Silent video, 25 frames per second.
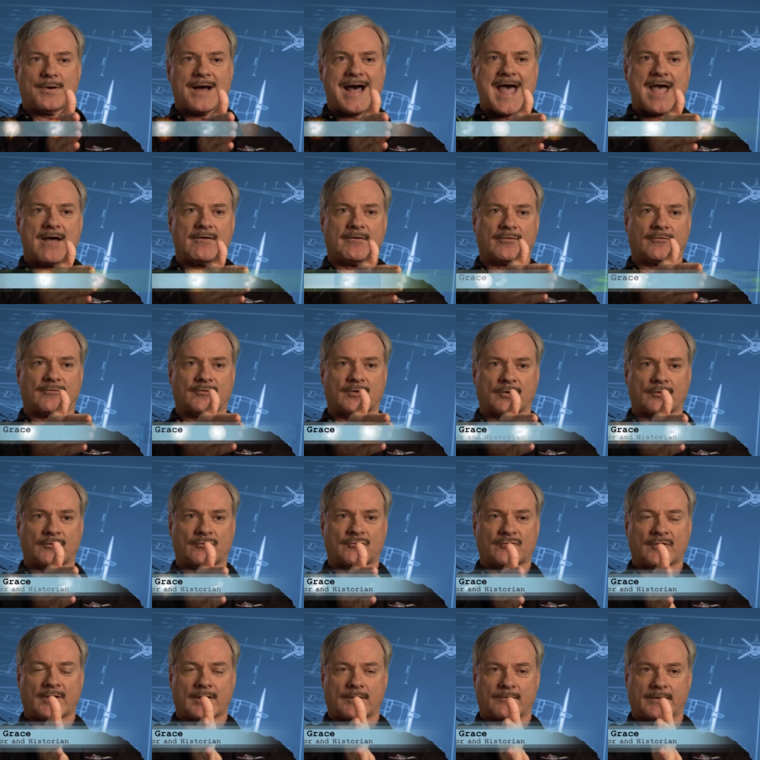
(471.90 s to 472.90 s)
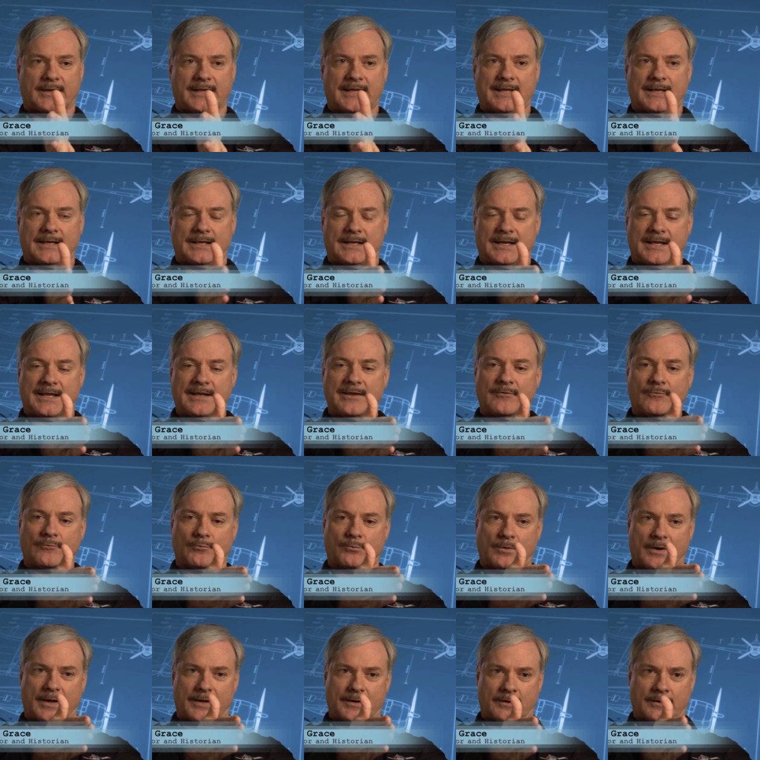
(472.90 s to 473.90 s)
pilot starts generally hitting his
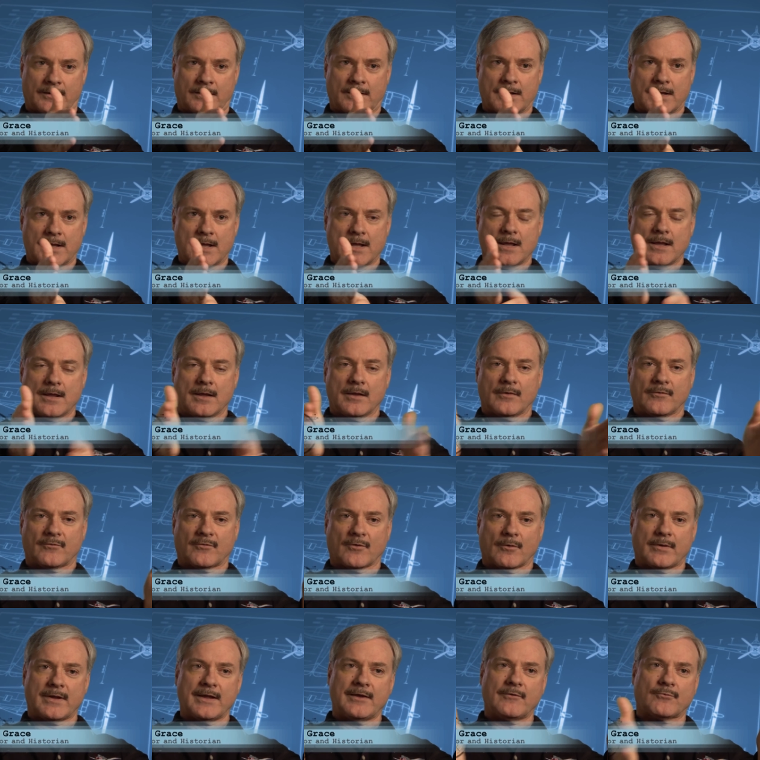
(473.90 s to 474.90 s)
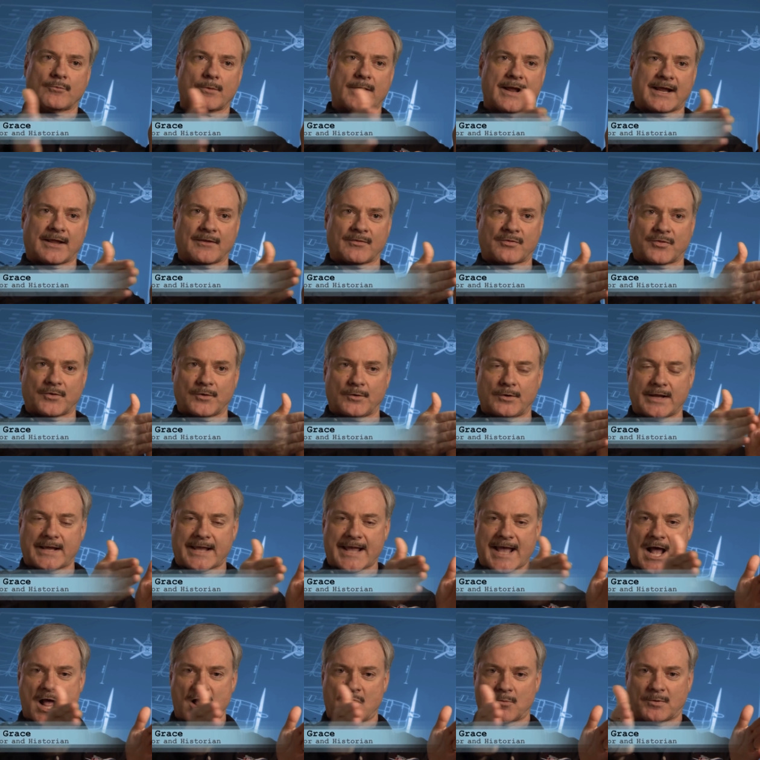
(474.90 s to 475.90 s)
rudder, so he's raking 30
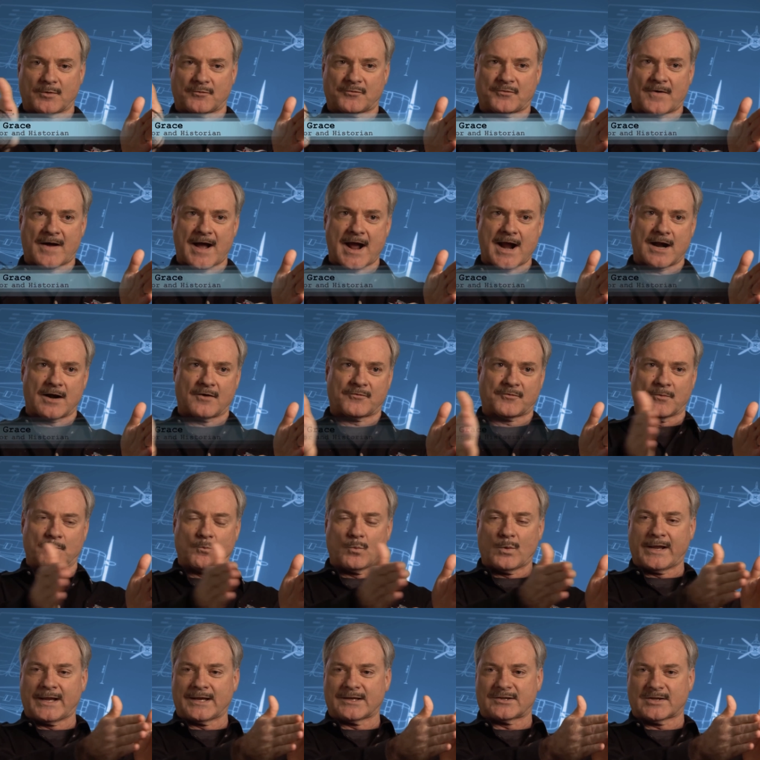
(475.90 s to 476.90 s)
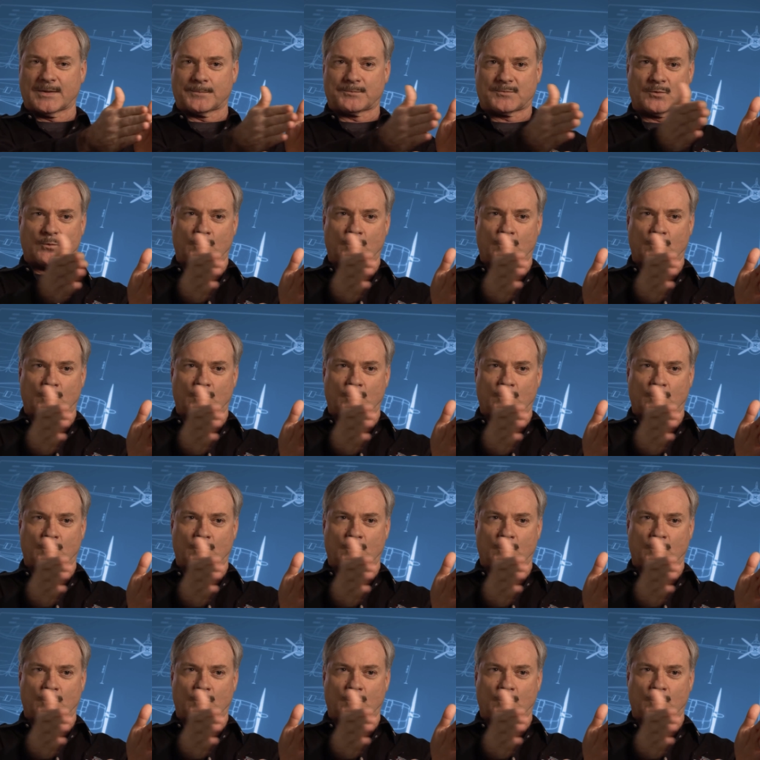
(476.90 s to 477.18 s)
caliber fire from wingtip to